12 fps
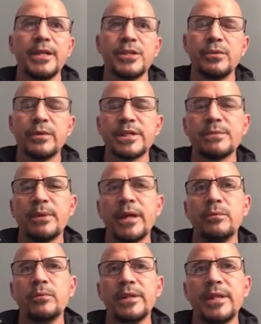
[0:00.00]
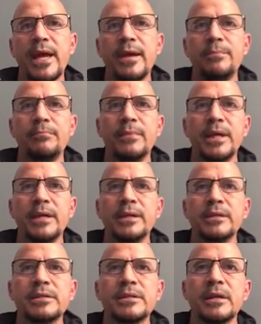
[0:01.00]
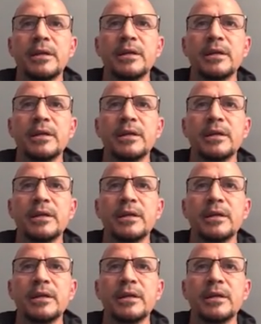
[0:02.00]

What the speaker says: To explain what that means,